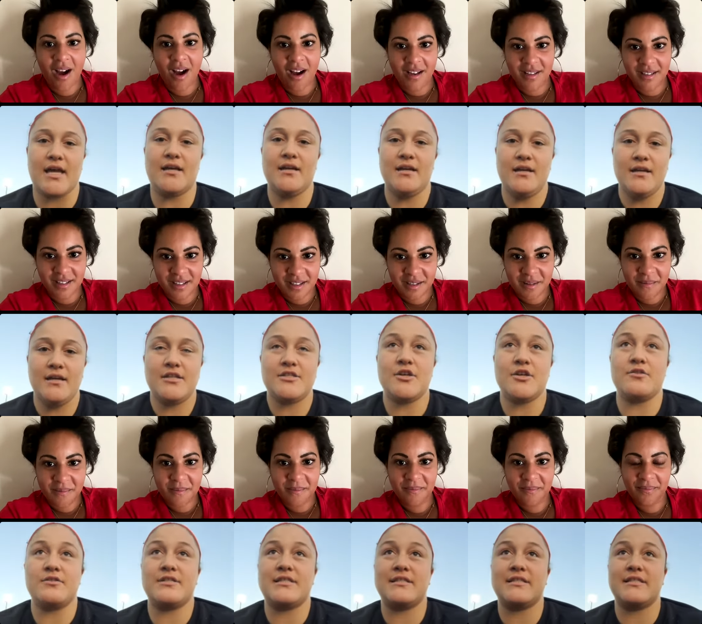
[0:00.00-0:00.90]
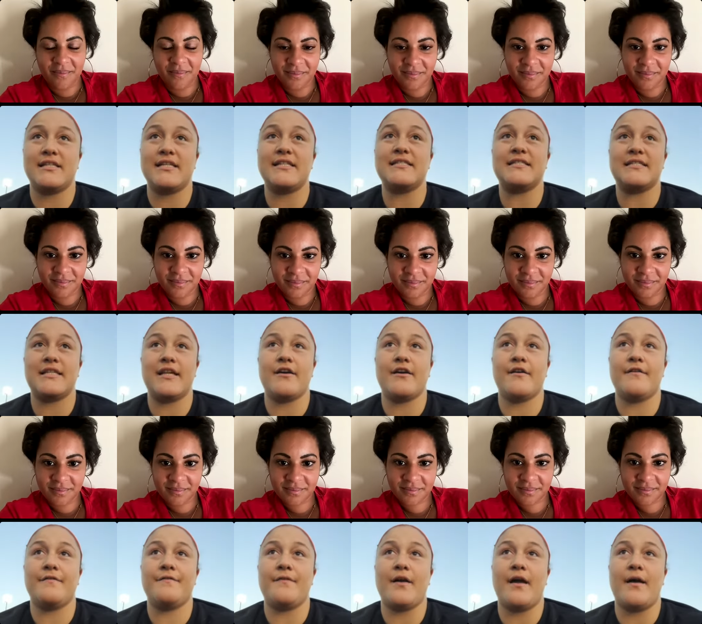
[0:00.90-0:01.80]
Speaker 1: Awesome. So since
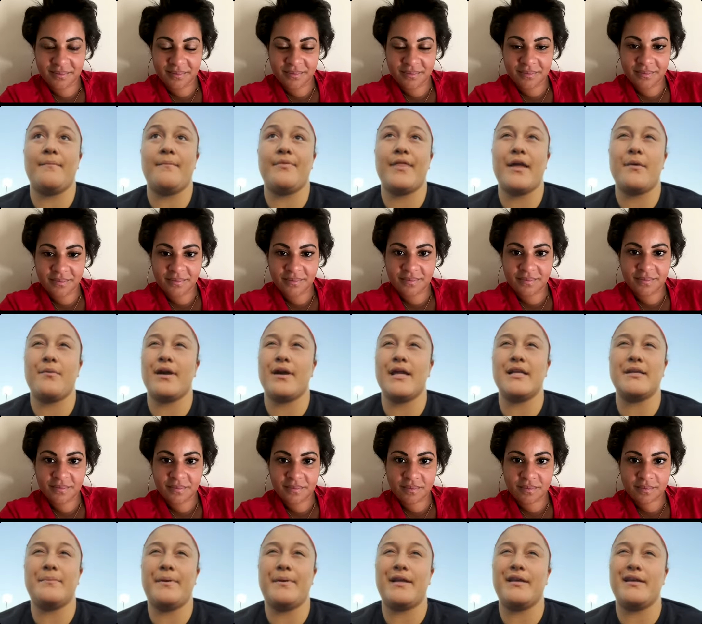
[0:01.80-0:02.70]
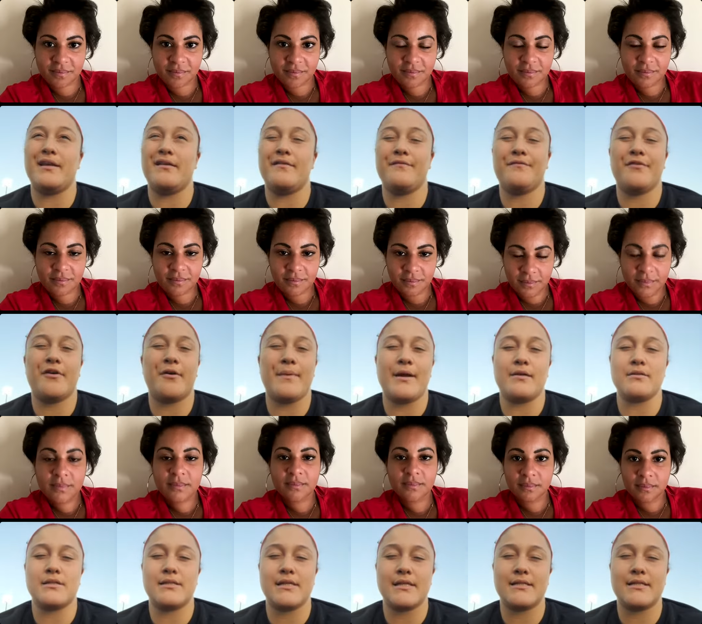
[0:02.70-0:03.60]
they're um, they were independent for
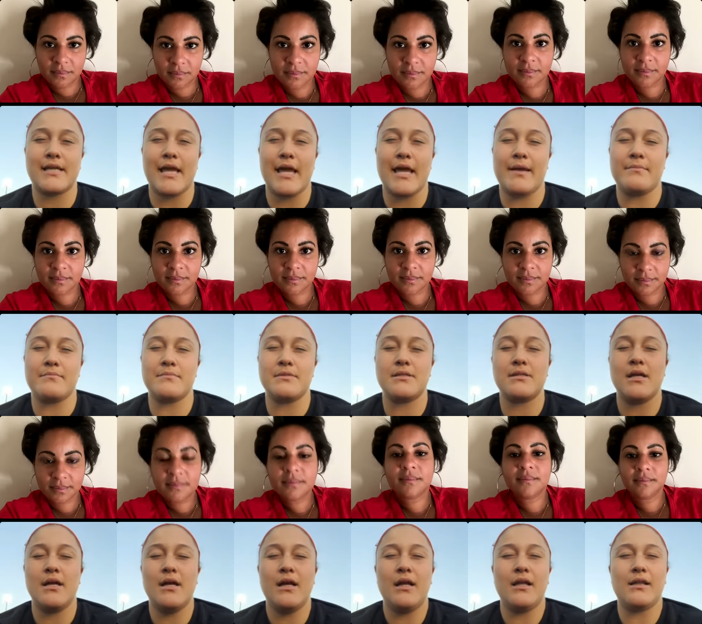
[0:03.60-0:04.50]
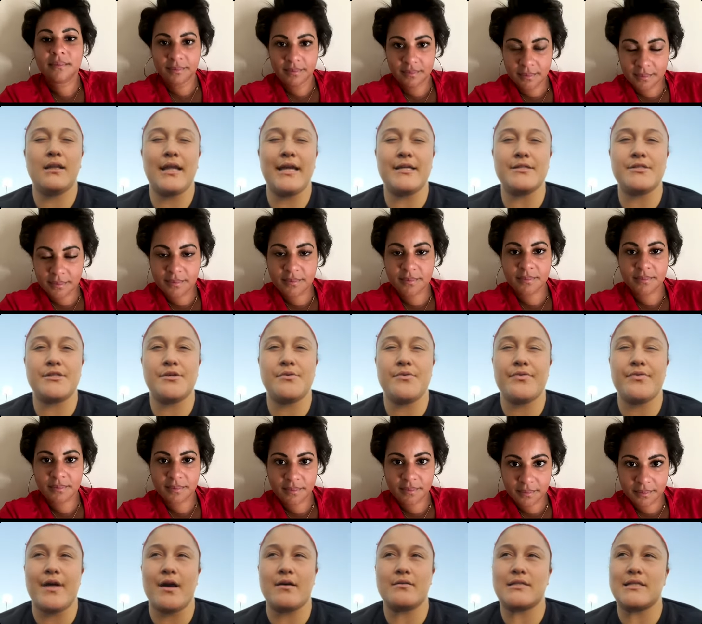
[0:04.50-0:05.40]
about six games, late
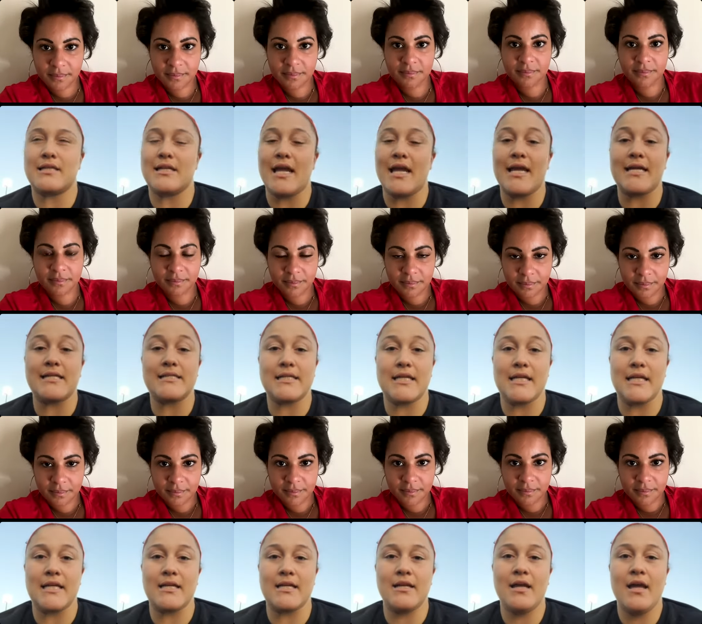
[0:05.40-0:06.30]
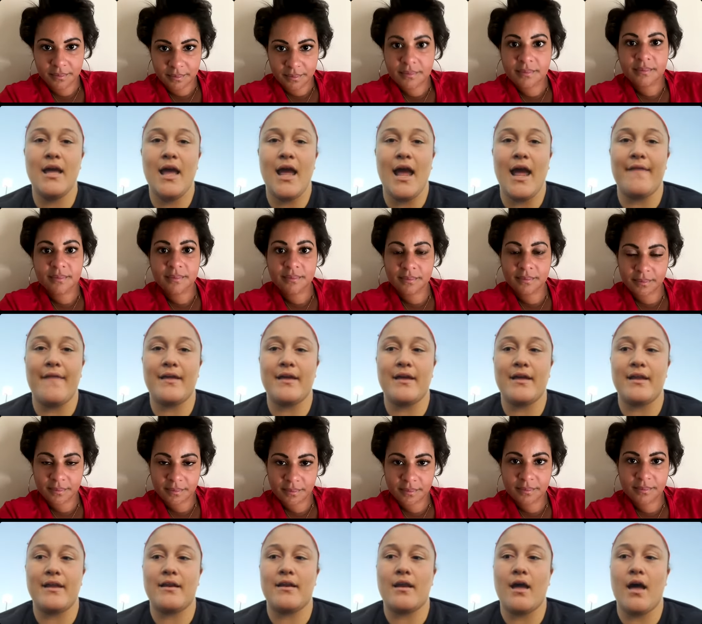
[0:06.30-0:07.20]
2018, and
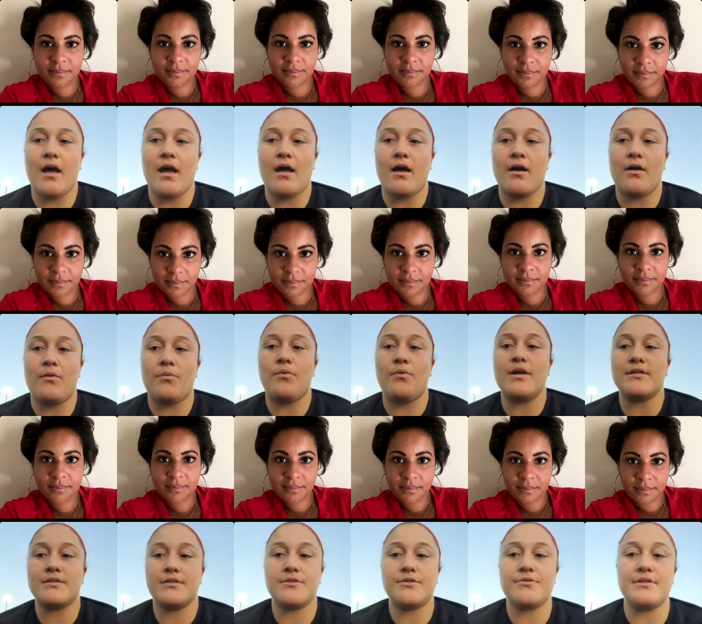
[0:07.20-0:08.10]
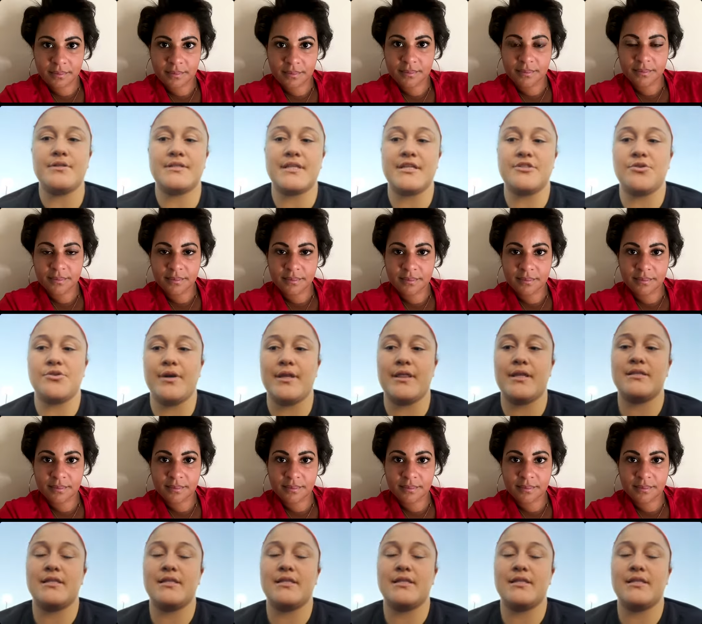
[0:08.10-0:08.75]
then uh, as soon as they joined the